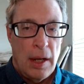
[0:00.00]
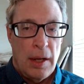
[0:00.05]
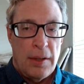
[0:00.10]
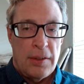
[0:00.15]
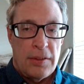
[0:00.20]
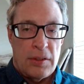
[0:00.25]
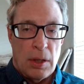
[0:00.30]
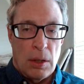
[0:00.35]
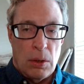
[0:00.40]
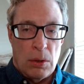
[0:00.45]

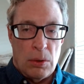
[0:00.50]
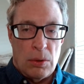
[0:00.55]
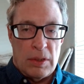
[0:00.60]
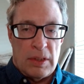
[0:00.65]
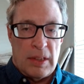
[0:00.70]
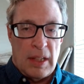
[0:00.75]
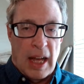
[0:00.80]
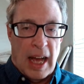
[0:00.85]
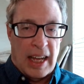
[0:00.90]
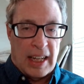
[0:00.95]
So
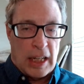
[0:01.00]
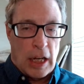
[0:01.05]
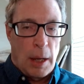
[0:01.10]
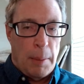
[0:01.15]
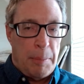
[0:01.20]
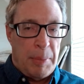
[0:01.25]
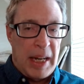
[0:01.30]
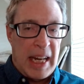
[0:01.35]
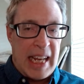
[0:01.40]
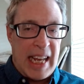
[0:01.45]
a
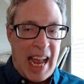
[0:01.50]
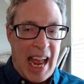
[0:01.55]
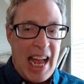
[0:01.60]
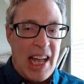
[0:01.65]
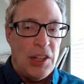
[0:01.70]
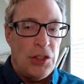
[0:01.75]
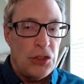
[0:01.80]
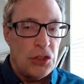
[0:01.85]
company can